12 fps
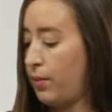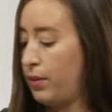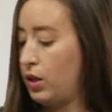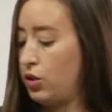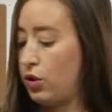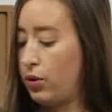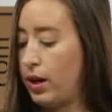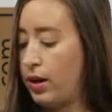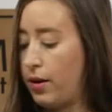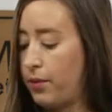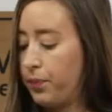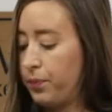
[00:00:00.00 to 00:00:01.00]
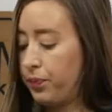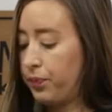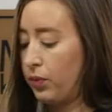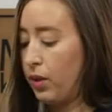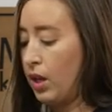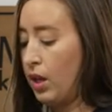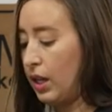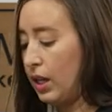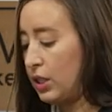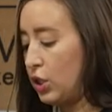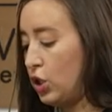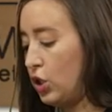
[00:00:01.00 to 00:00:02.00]
I'm gonna do right now.
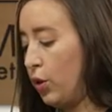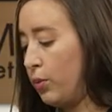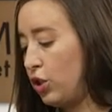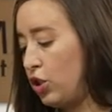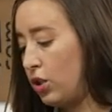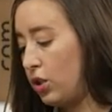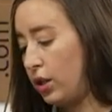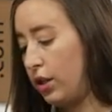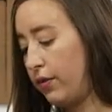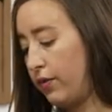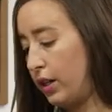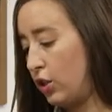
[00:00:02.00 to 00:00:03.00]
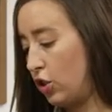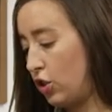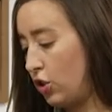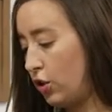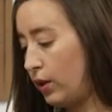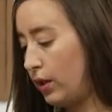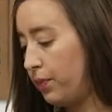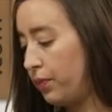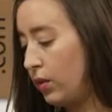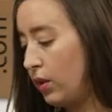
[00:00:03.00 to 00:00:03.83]
It's so much easier if I just do it.